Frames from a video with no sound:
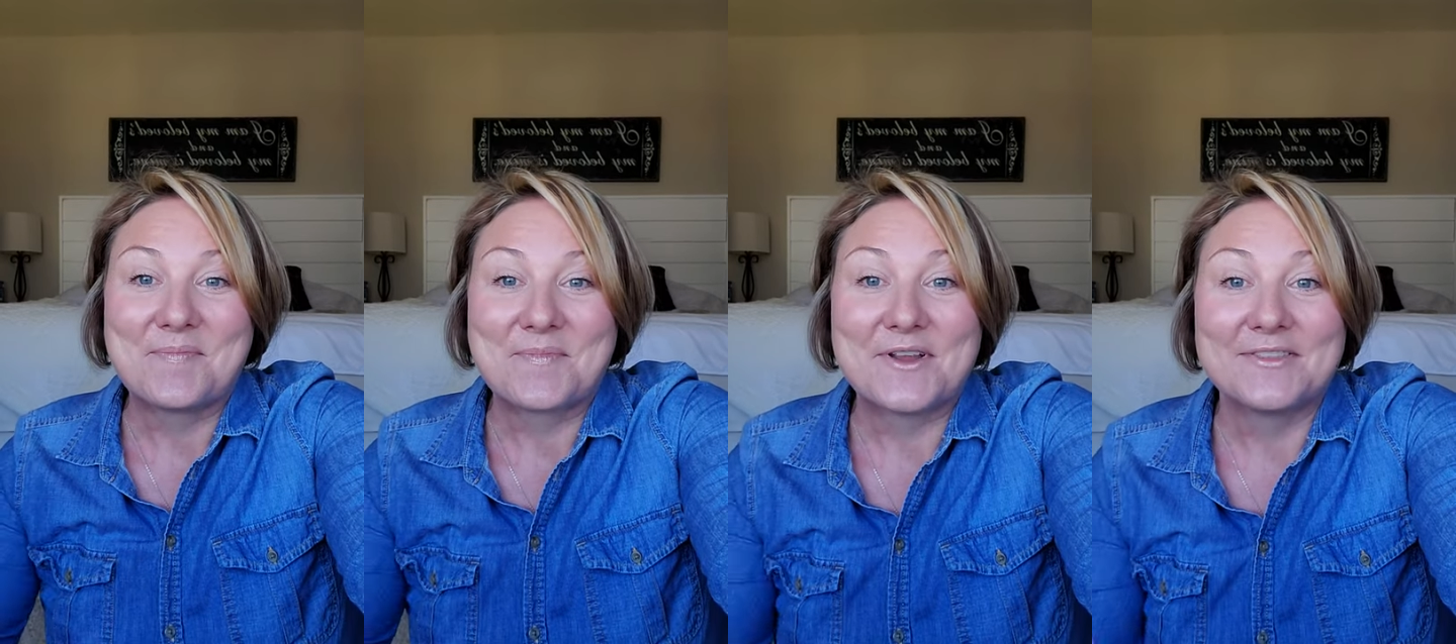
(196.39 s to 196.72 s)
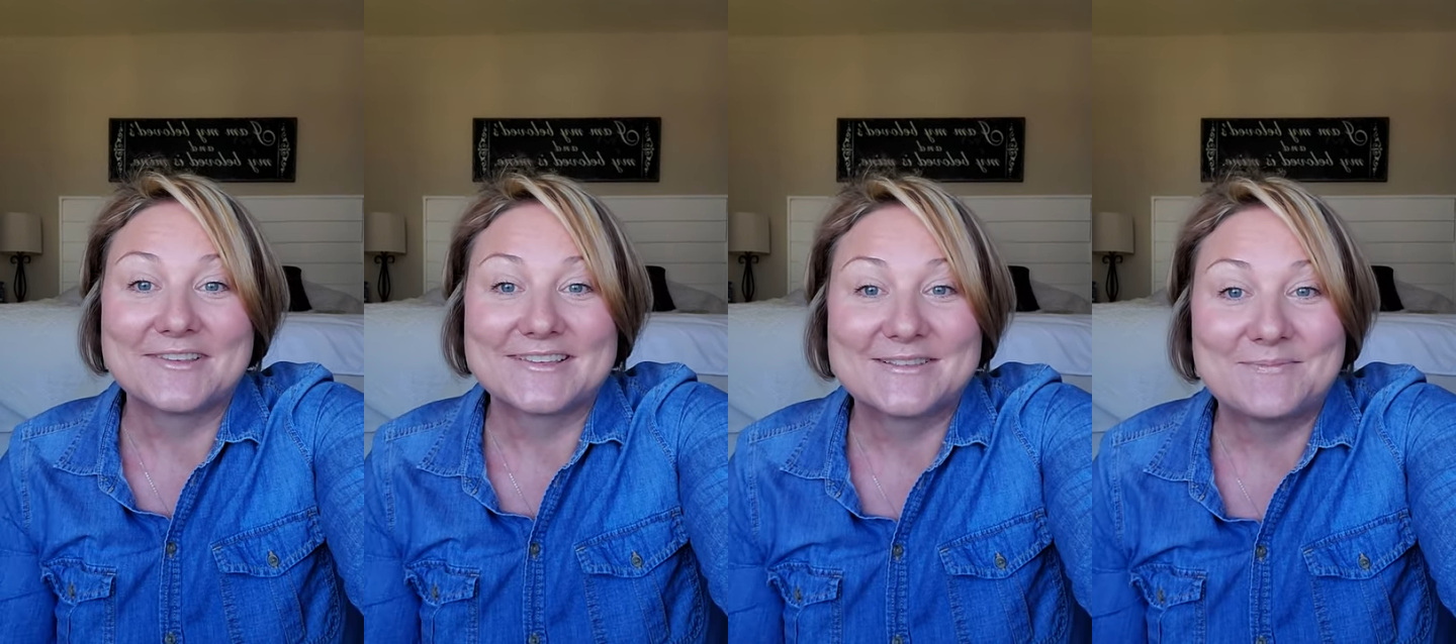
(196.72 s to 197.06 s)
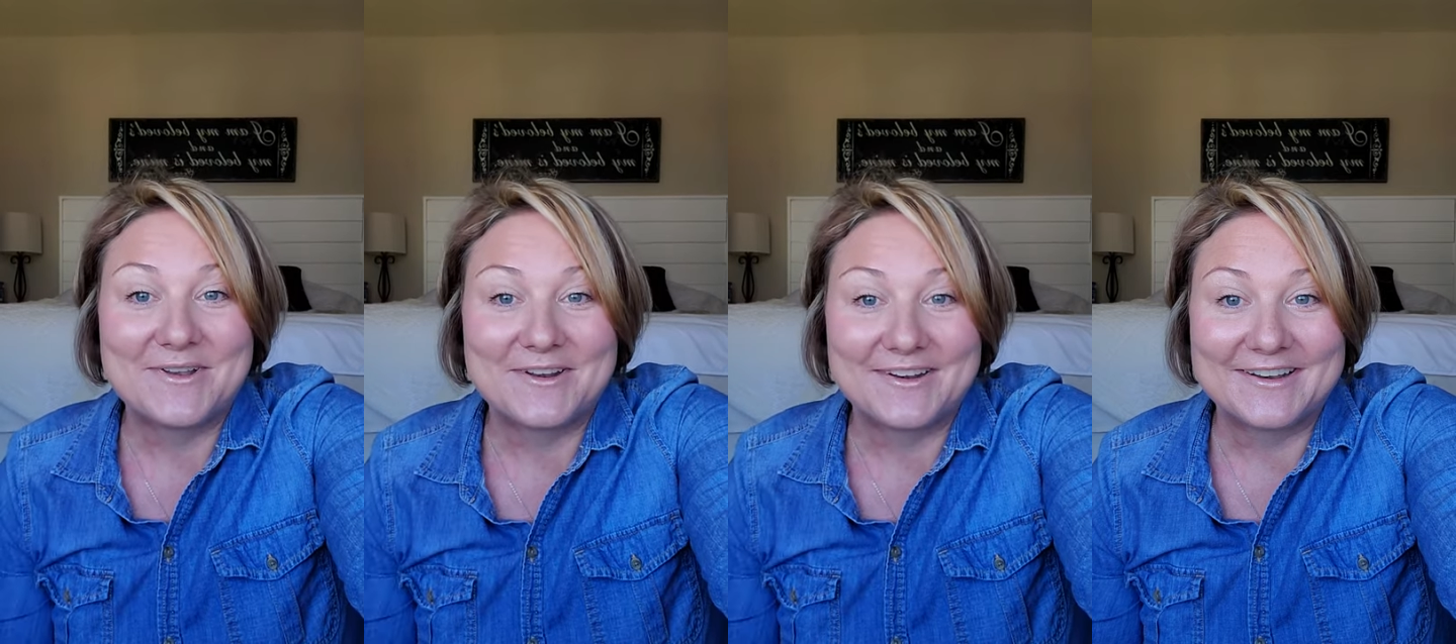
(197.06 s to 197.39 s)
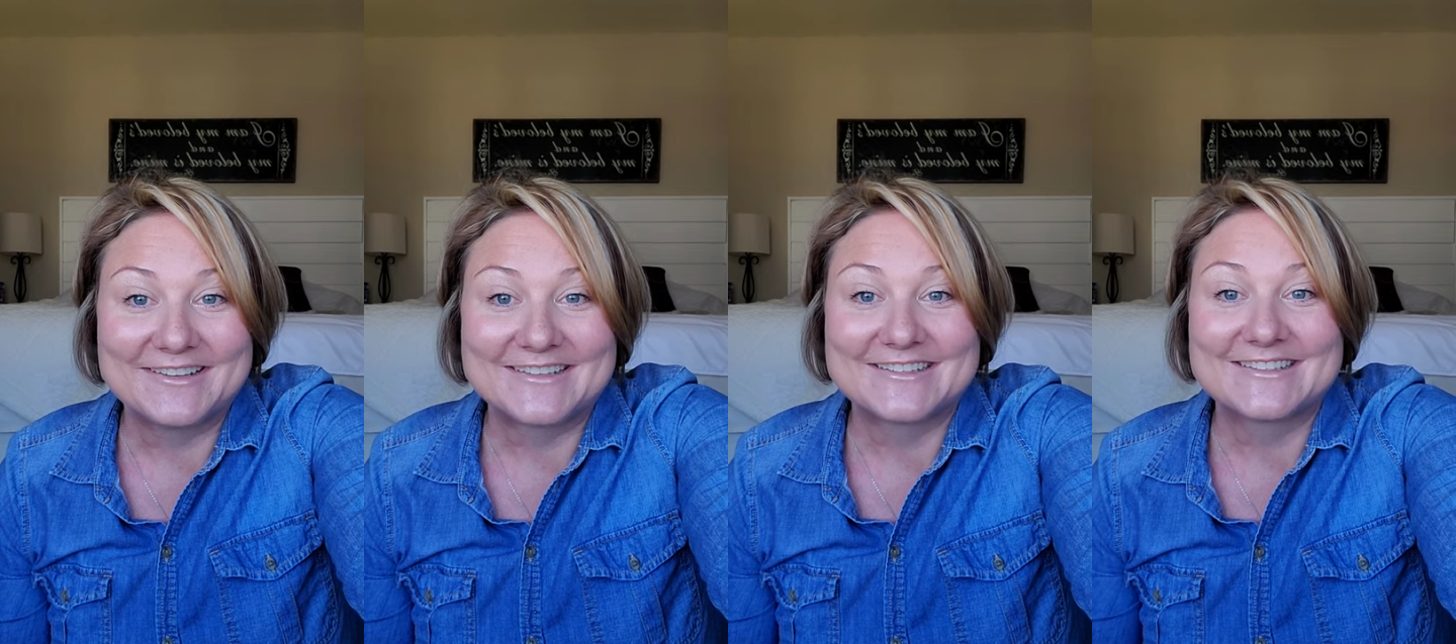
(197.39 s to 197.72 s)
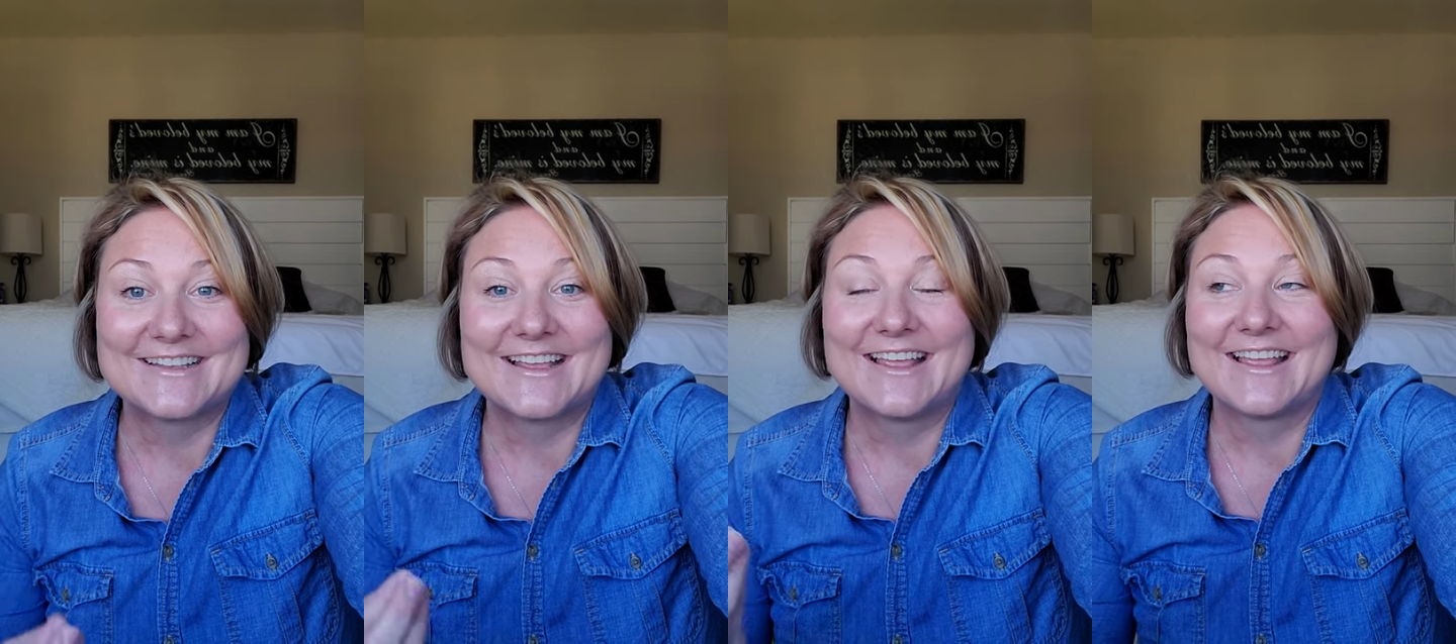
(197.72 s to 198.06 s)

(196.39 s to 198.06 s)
bring the Spirit's